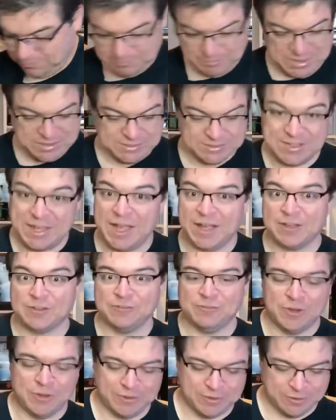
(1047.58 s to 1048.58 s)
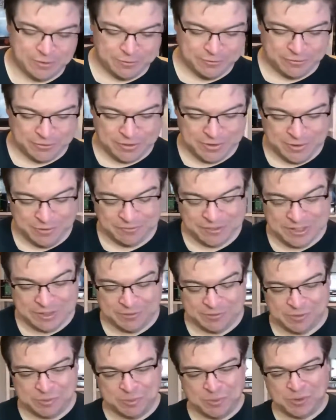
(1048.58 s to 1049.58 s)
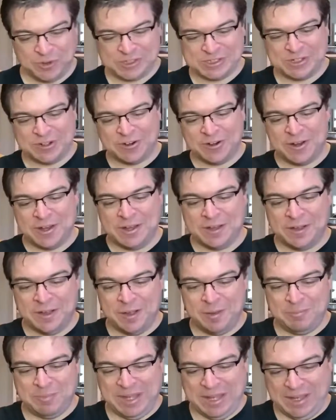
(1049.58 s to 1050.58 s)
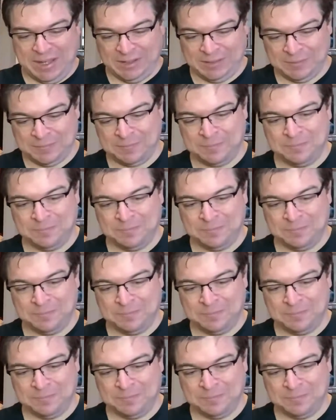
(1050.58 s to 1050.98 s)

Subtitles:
My stack is falling over here. Some more Atari Combat,